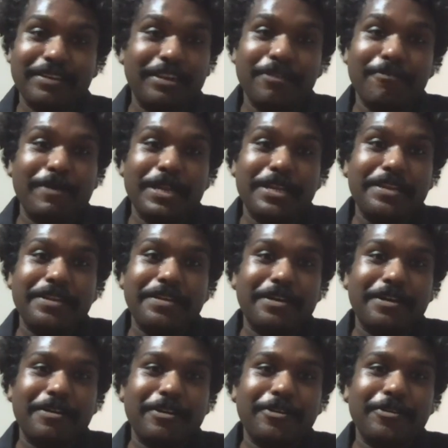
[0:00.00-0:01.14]
given, uh,
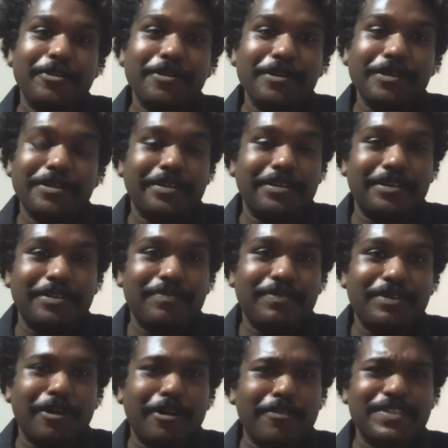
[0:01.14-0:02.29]
you know, uh,
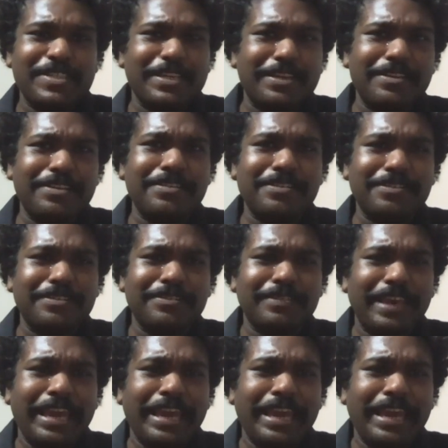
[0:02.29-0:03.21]
all of a sudden uh,